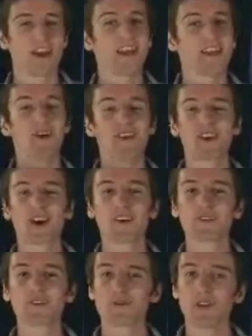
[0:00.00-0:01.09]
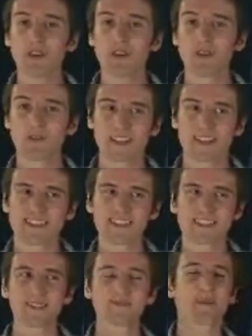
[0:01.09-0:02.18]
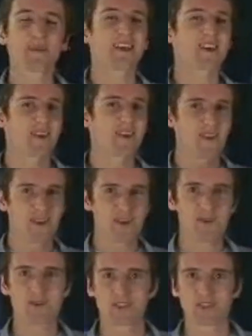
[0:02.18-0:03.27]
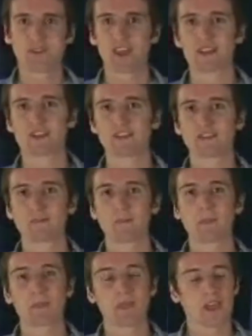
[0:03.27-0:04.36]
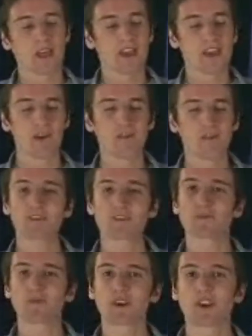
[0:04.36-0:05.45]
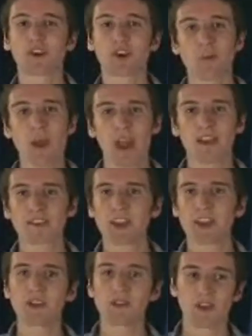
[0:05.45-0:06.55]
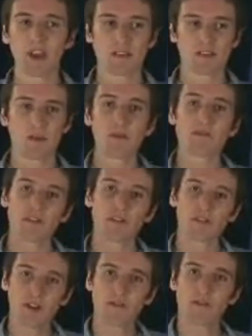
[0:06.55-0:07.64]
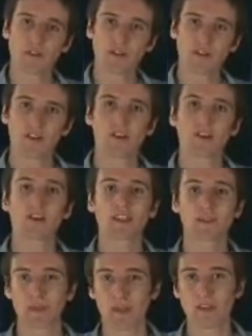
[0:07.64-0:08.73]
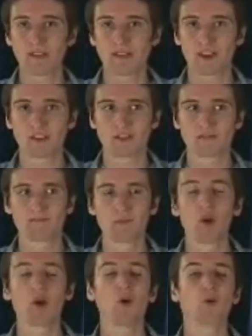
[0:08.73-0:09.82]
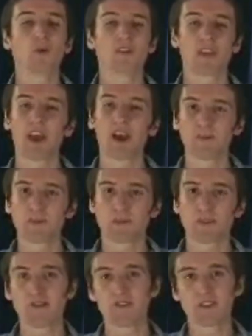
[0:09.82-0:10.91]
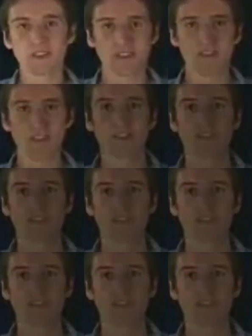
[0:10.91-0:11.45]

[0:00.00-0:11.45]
Now in card through window effects, this can be a huge advantage. Now first, we're going to go back and take a look at some of the stuff you learned earlier in the plant section with the help of an assistant.